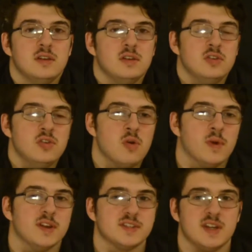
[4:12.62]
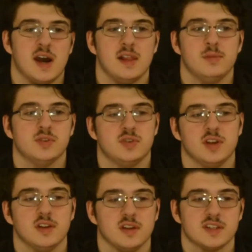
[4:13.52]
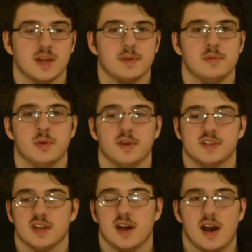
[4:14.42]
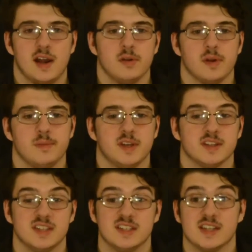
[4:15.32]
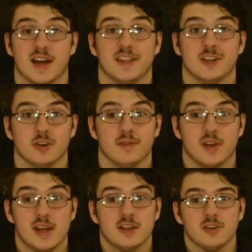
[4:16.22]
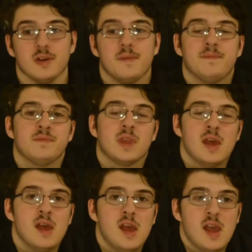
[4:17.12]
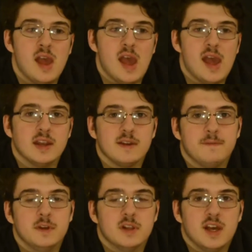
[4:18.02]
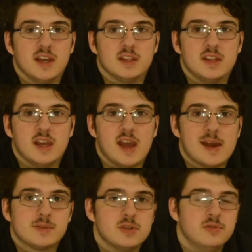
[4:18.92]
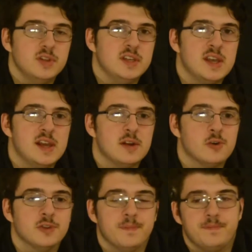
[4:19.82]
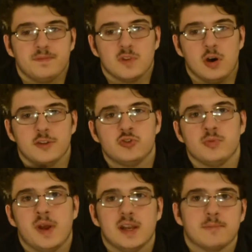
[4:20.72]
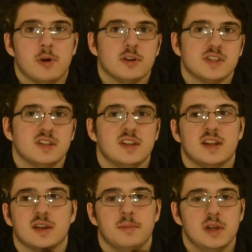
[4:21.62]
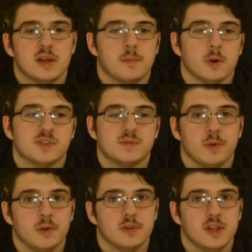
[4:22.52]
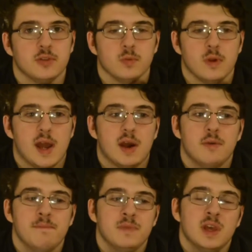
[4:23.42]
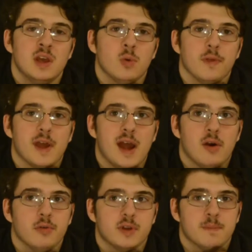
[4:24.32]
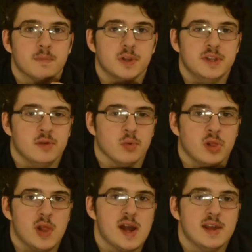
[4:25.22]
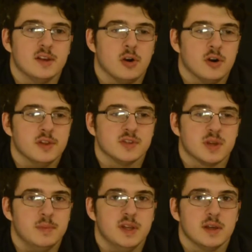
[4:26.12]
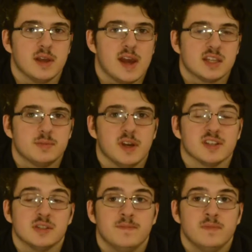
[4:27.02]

no one else in Hollywood's going to accept him. Nobody's going to hire him because he's not that good of an actor. And I feel like they absolutely nailed all the dramatic parts and then had comedic parts sprinkled in throughout without completely relying on those comedic aspects.